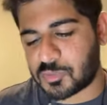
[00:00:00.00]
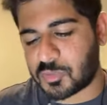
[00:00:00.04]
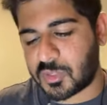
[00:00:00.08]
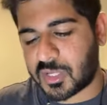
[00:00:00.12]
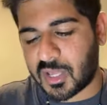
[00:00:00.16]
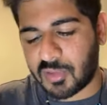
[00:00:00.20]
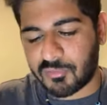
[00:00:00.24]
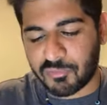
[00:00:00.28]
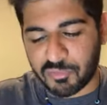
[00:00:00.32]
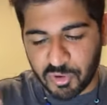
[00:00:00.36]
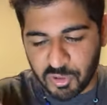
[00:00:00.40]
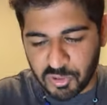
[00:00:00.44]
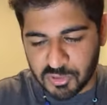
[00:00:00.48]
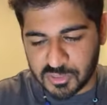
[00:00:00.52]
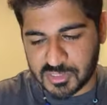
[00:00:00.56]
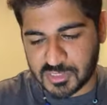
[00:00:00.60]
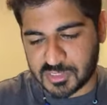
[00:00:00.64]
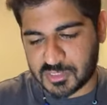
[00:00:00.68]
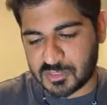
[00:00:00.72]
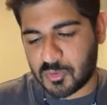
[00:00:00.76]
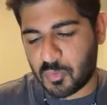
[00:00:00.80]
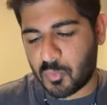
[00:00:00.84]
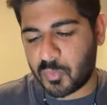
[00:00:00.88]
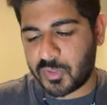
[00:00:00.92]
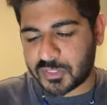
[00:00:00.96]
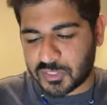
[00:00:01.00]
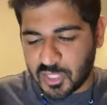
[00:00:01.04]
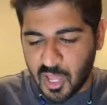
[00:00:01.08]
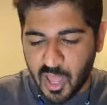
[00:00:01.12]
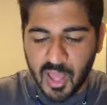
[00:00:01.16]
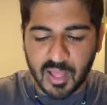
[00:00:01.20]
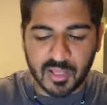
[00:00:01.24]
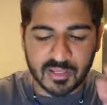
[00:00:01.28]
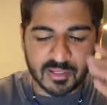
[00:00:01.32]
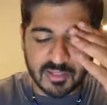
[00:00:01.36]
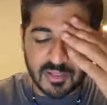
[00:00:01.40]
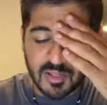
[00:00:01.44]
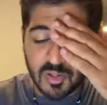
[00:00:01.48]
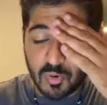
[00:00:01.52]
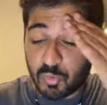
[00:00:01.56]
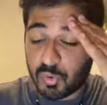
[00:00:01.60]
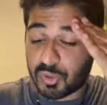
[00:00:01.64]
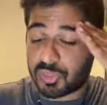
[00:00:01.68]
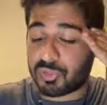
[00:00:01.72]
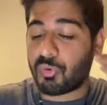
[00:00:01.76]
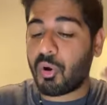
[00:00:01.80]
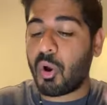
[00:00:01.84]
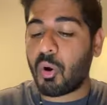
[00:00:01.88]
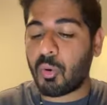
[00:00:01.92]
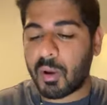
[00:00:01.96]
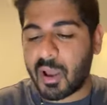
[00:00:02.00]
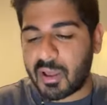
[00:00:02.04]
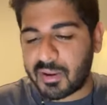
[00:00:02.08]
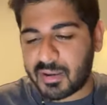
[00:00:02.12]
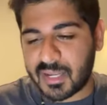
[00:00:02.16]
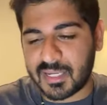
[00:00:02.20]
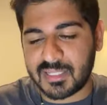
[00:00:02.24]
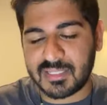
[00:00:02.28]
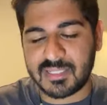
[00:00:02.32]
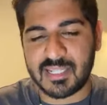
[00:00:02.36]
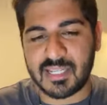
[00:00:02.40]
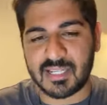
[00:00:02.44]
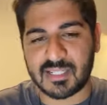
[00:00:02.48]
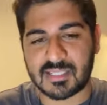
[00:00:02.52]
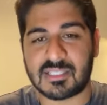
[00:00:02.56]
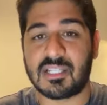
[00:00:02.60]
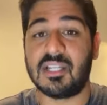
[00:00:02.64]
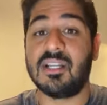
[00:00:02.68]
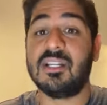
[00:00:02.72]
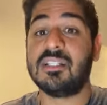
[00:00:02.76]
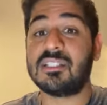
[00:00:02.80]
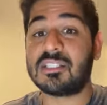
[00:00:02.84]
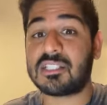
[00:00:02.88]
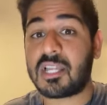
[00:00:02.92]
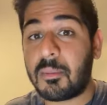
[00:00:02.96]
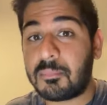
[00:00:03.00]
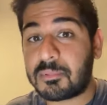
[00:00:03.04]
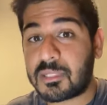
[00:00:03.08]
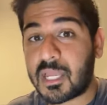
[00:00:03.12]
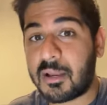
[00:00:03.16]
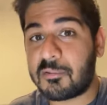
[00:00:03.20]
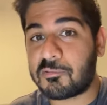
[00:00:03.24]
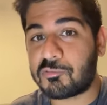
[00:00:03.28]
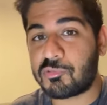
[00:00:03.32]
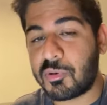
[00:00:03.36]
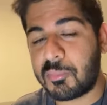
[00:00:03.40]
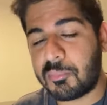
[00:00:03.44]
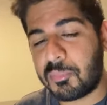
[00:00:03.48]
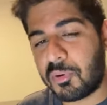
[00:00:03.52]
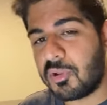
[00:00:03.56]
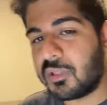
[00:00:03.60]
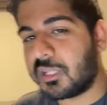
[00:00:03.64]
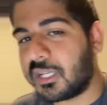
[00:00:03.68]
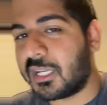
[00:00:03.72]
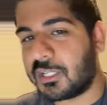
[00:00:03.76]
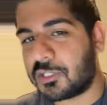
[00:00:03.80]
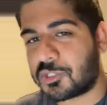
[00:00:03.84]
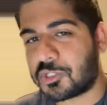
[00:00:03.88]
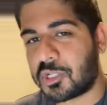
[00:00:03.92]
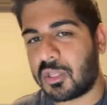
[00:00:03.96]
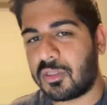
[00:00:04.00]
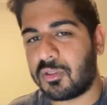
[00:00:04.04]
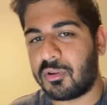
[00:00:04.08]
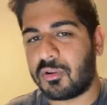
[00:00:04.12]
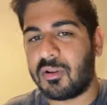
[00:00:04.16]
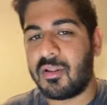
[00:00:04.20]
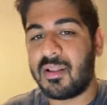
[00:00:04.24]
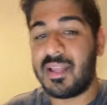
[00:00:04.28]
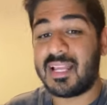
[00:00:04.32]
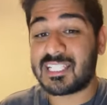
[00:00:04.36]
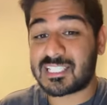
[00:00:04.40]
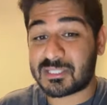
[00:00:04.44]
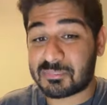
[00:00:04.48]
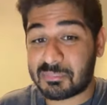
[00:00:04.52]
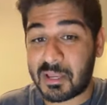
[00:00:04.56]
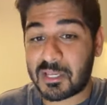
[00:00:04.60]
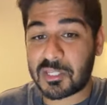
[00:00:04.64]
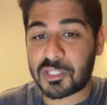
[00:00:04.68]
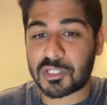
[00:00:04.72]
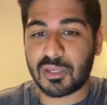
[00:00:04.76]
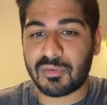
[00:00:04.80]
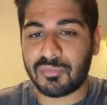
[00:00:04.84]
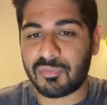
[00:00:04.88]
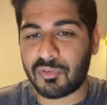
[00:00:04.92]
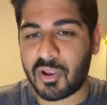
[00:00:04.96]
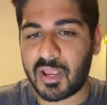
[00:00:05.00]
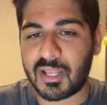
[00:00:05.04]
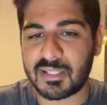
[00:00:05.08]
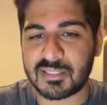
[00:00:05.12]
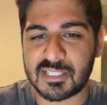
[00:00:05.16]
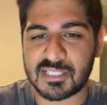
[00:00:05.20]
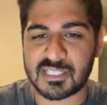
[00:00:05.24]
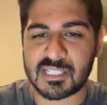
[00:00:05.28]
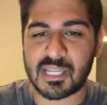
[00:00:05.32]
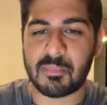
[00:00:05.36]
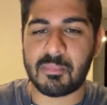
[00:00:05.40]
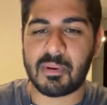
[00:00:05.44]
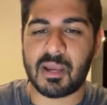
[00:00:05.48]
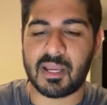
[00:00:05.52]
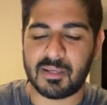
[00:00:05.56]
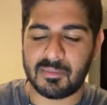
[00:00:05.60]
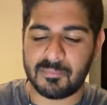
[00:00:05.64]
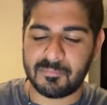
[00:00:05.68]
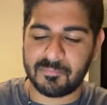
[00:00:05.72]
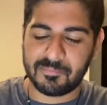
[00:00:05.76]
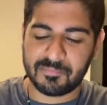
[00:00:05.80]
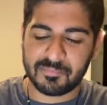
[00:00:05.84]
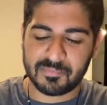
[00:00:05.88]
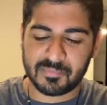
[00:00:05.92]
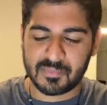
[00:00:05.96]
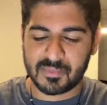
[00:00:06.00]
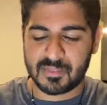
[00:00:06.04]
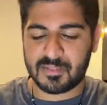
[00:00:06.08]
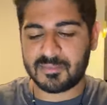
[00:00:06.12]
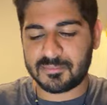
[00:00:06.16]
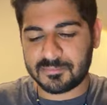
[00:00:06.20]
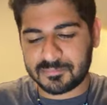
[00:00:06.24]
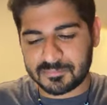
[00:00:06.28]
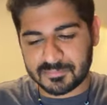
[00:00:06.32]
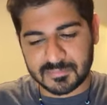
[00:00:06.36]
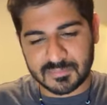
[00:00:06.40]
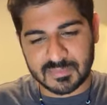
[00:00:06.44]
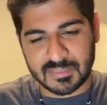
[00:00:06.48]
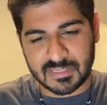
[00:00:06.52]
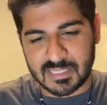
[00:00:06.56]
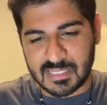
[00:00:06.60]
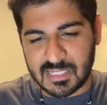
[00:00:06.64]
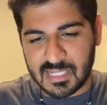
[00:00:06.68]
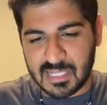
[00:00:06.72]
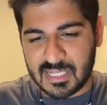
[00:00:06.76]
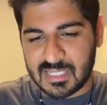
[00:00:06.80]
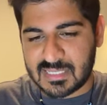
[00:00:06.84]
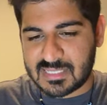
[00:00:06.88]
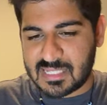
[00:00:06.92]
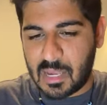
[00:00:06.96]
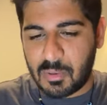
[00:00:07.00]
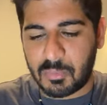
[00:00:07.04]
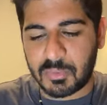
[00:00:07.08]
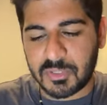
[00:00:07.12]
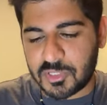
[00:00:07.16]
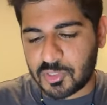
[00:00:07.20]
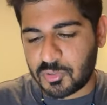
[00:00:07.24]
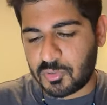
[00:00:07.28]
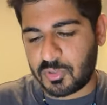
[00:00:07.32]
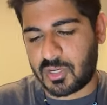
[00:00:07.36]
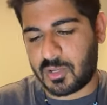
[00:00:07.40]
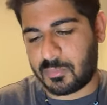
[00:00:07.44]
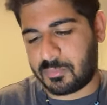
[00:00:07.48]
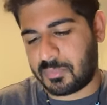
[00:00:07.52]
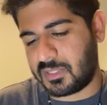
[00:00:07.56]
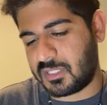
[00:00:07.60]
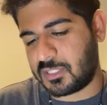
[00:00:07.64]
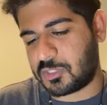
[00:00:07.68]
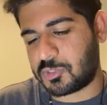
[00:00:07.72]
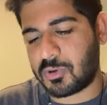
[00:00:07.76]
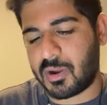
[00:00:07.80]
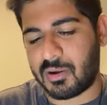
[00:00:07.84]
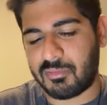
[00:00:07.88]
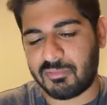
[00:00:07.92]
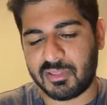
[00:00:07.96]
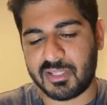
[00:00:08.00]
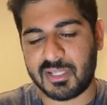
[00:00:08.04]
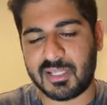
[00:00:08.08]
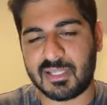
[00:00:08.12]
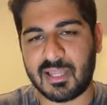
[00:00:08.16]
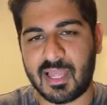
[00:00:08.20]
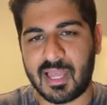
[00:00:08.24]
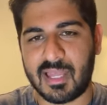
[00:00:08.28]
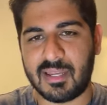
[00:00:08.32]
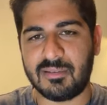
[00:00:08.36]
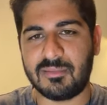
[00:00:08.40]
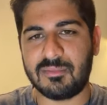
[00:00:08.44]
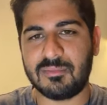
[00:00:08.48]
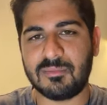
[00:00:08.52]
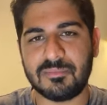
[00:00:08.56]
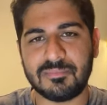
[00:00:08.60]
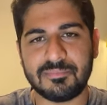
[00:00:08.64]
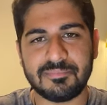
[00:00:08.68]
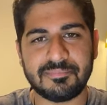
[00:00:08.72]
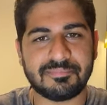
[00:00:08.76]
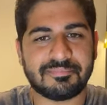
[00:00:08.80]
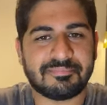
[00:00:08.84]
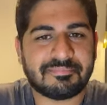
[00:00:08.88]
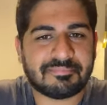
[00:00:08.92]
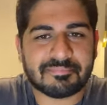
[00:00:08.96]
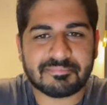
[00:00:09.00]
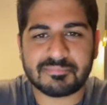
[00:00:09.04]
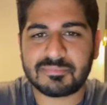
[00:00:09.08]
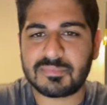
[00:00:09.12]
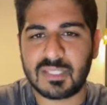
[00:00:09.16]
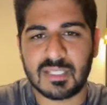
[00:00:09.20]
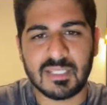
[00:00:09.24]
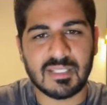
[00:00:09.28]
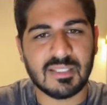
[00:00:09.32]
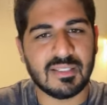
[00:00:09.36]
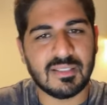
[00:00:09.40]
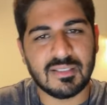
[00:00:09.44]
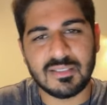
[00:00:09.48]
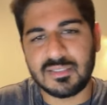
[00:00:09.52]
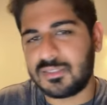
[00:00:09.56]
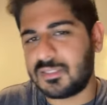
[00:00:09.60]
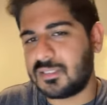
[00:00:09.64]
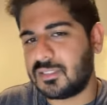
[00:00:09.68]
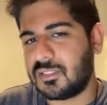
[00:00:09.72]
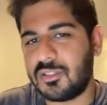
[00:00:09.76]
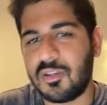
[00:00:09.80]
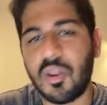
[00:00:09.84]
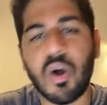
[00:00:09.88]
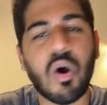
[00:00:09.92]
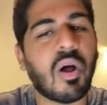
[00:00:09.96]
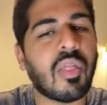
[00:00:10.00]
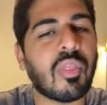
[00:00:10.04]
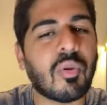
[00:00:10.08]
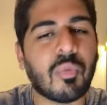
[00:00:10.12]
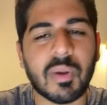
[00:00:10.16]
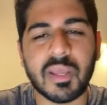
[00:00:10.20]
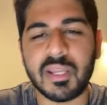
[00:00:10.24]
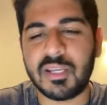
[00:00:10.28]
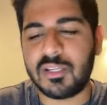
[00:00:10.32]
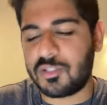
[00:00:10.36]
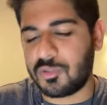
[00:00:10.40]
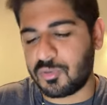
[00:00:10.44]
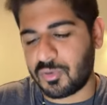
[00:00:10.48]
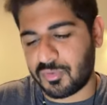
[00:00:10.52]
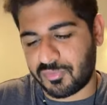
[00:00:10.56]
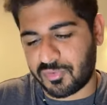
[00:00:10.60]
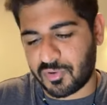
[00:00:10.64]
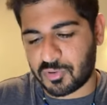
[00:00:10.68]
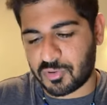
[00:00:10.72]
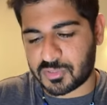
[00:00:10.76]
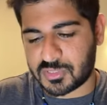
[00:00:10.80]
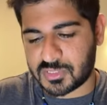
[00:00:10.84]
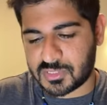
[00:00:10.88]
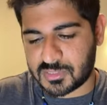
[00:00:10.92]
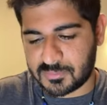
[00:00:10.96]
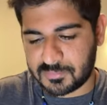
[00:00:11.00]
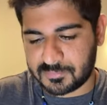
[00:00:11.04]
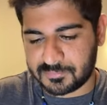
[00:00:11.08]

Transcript: We converse. We talk. We throw around ideas. Sometimes we bully each other, especially if you're anti-Semite. It's how we do it up in the traveling clad. No other way to do it, folks.